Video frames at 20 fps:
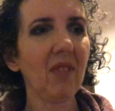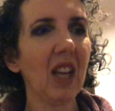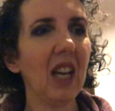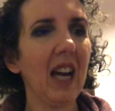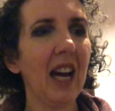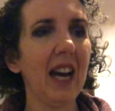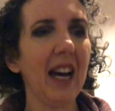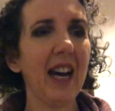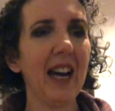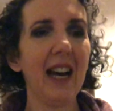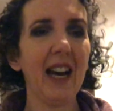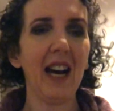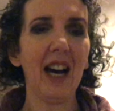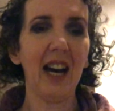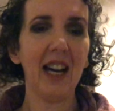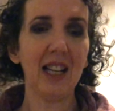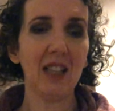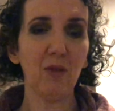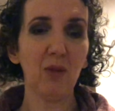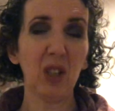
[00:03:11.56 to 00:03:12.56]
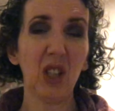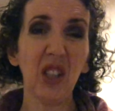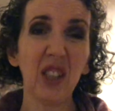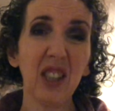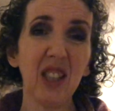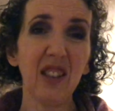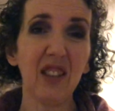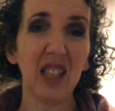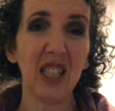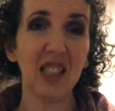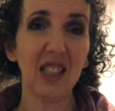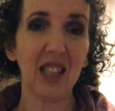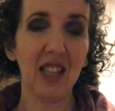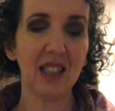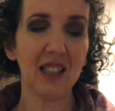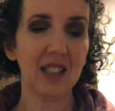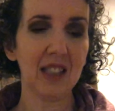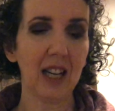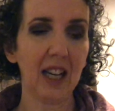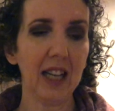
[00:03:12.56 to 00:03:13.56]
I was looking at these
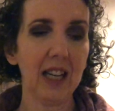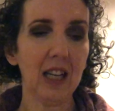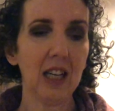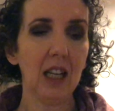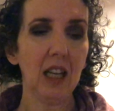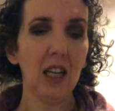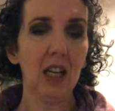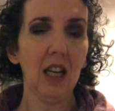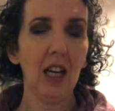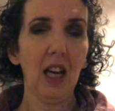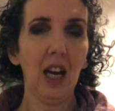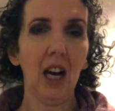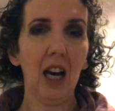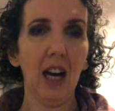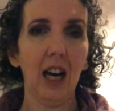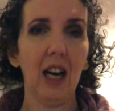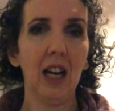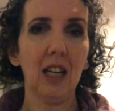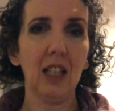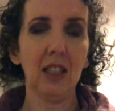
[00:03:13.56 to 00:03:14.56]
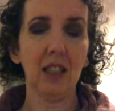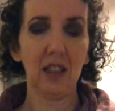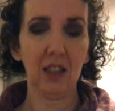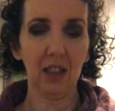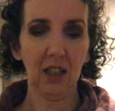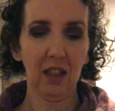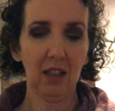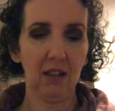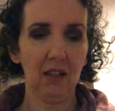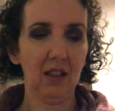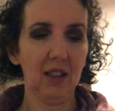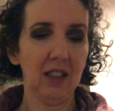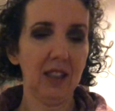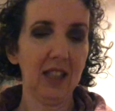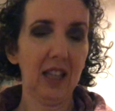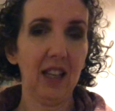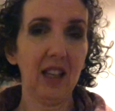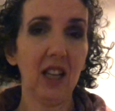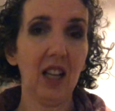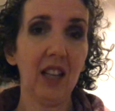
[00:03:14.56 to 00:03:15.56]
last night, and I'll
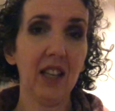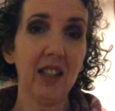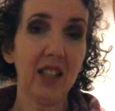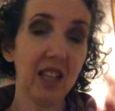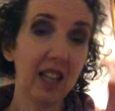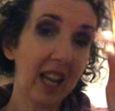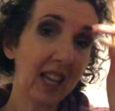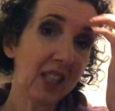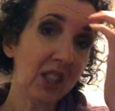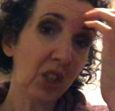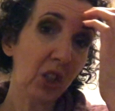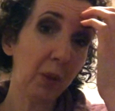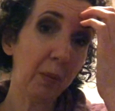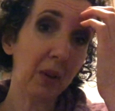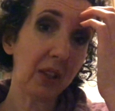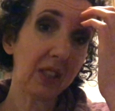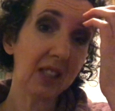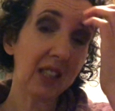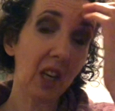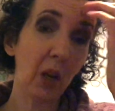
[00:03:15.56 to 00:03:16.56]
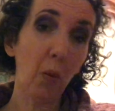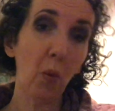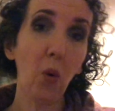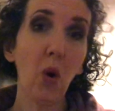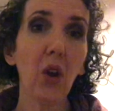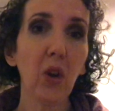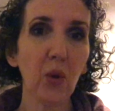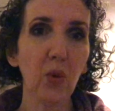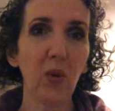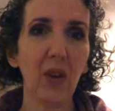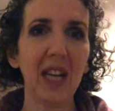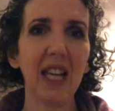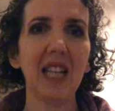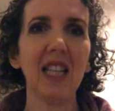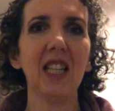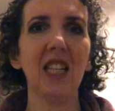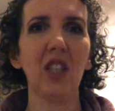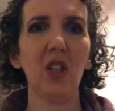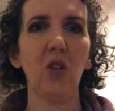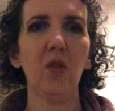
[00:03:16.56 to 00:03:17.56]
say the next 2 books that I want to read
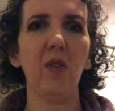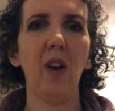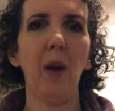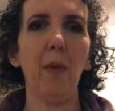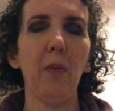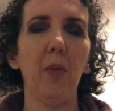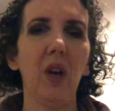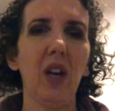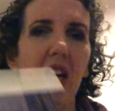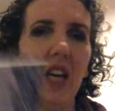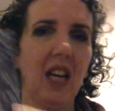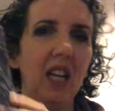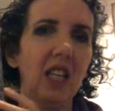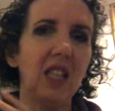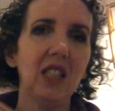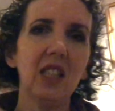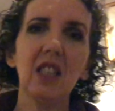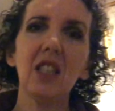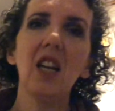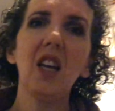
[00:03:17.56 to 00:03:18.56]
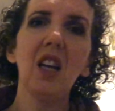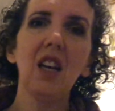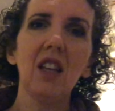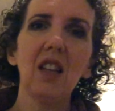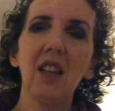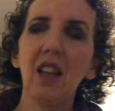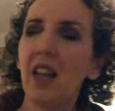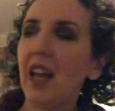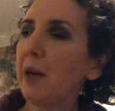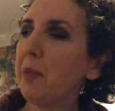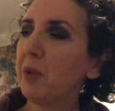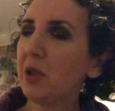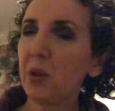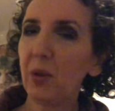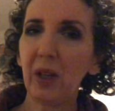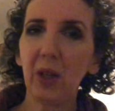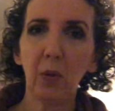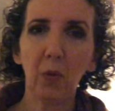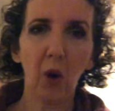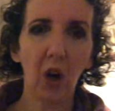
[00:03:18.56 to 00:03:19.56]
in November is The Light
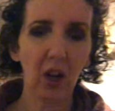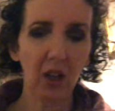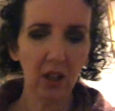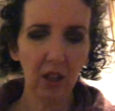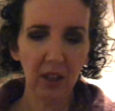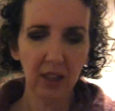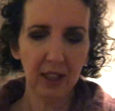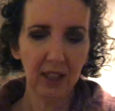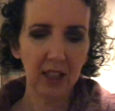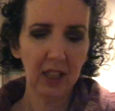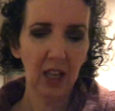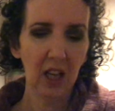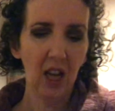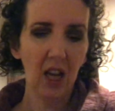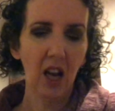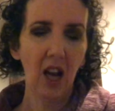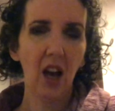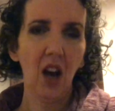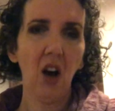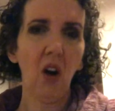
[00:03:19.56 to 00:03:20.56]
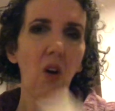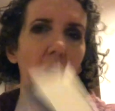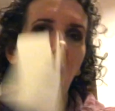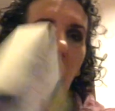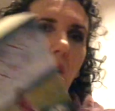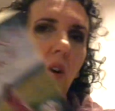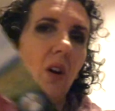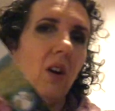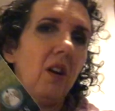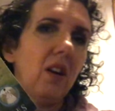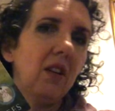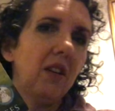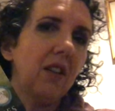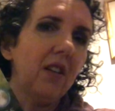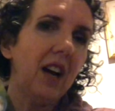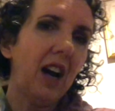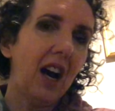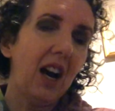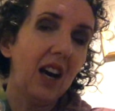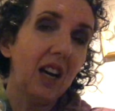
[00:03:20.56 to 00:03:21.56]
Between Worlds
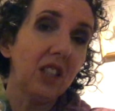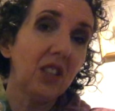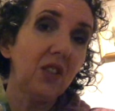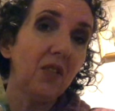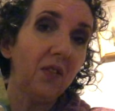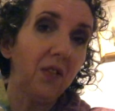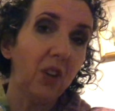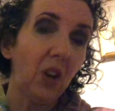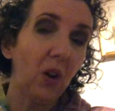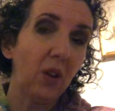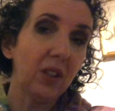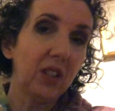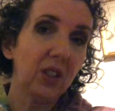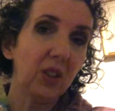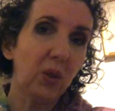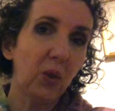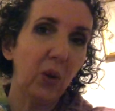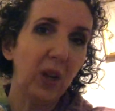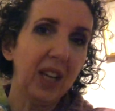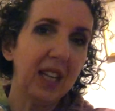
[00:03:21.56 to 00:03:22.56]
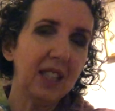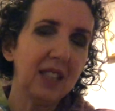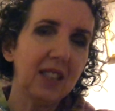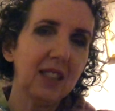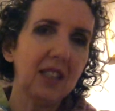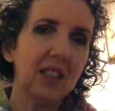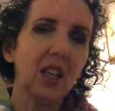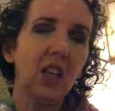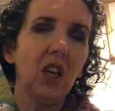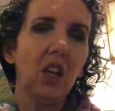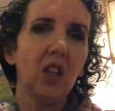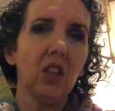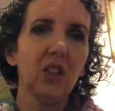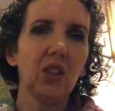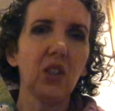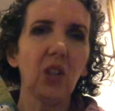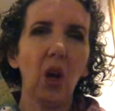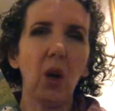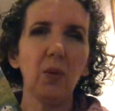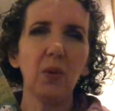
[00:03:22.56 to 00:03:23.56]
and Florence Grace.
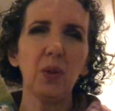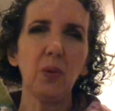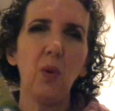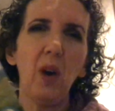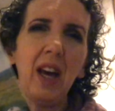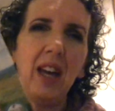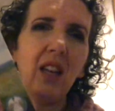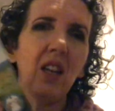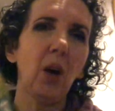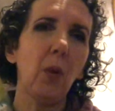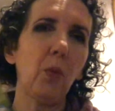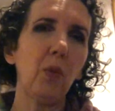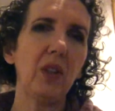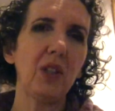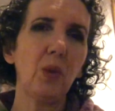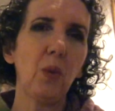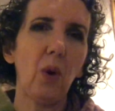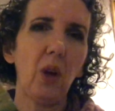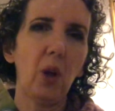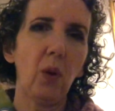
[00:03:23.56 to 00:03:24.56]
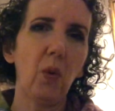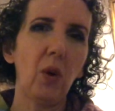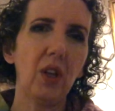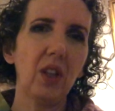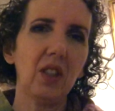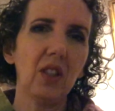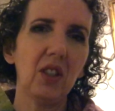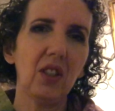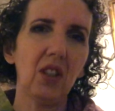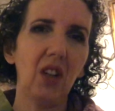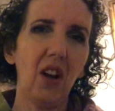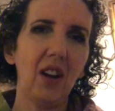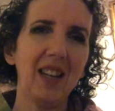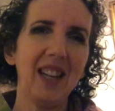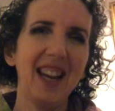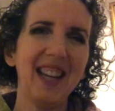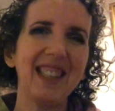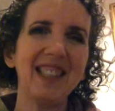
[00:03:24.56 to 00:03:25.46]
So I was weighing up which one I wanted to start next.